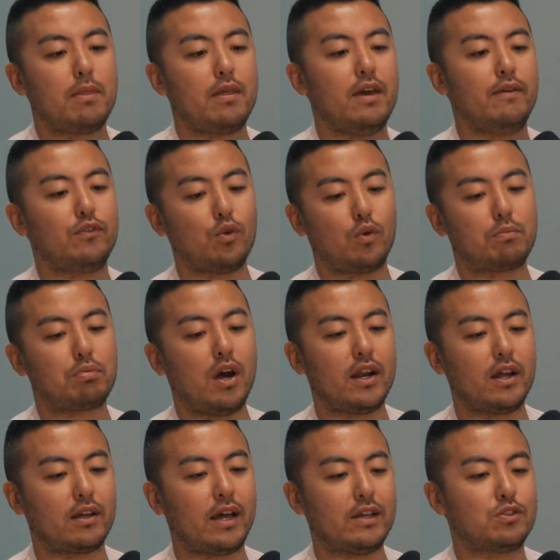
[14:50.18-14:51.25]
if your
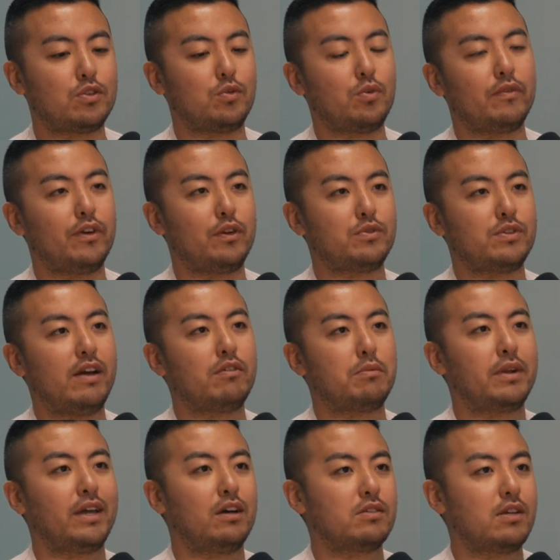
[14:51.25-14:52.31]
product has 2 reviews,
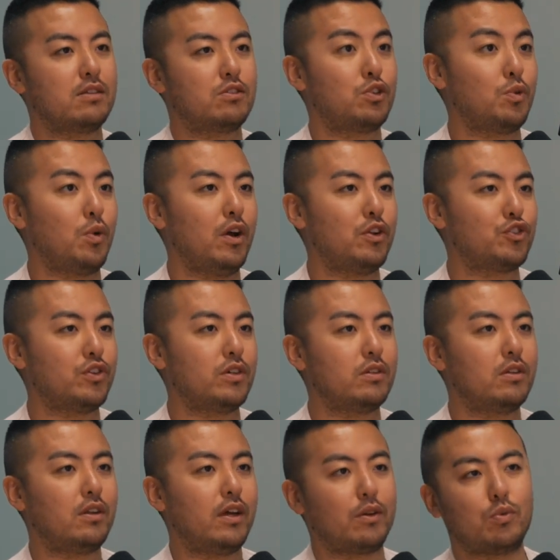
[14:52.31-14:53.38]
everybody else has 200,
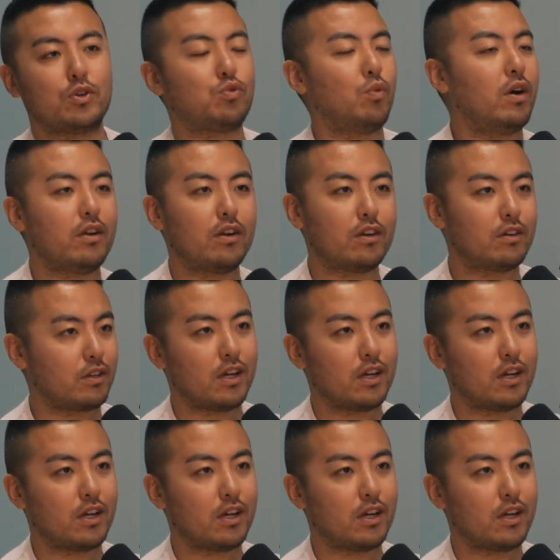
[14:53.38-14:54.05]
like which one are